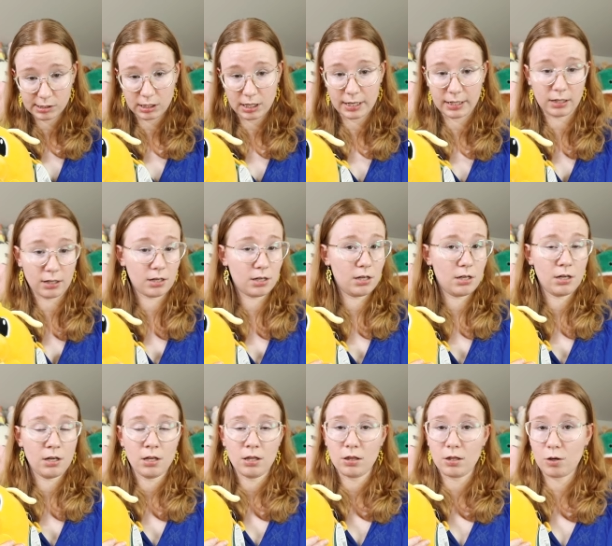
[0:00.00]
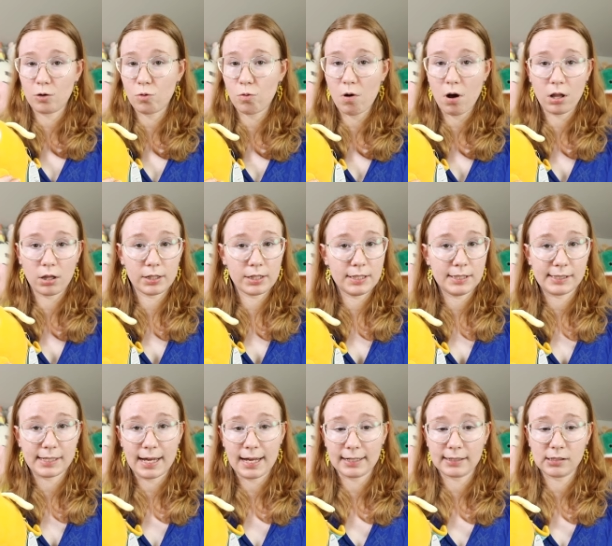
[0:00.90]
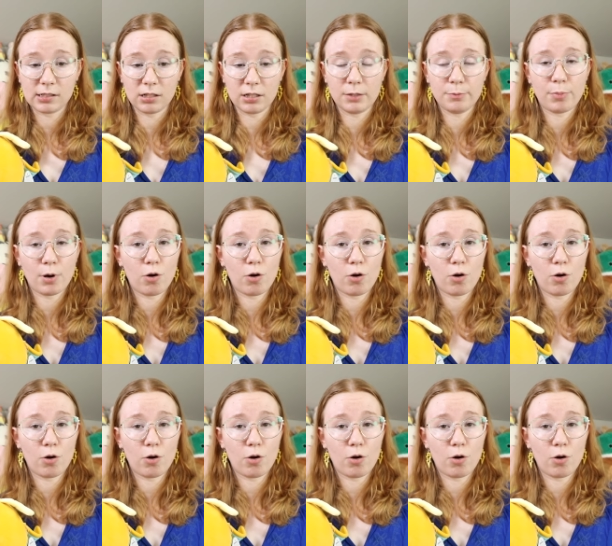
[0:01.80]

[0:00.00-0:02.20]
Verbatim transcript: Like, the quality's excellent.